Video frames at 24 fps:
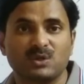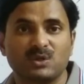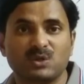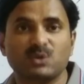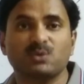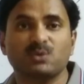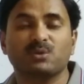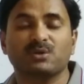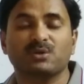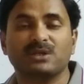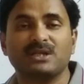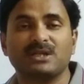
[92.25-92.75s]

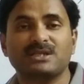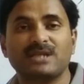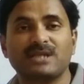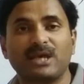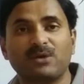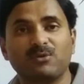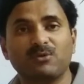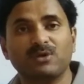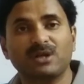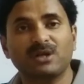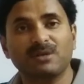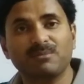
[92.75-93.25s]
So the
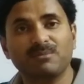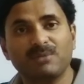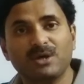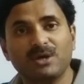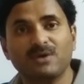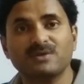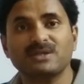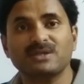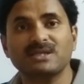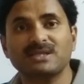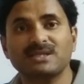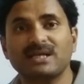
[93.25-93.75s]
zygotic
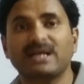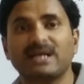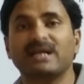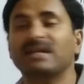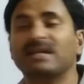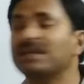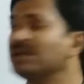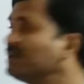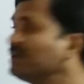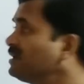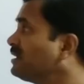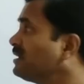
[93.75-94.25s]
meiosis
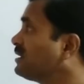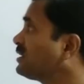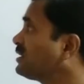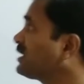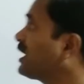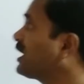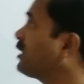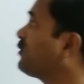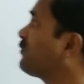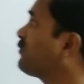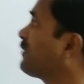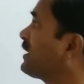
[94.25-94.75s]
occur in
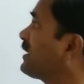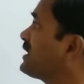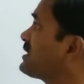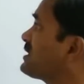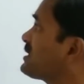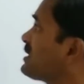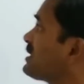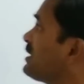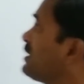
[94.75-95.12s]
thallophytes.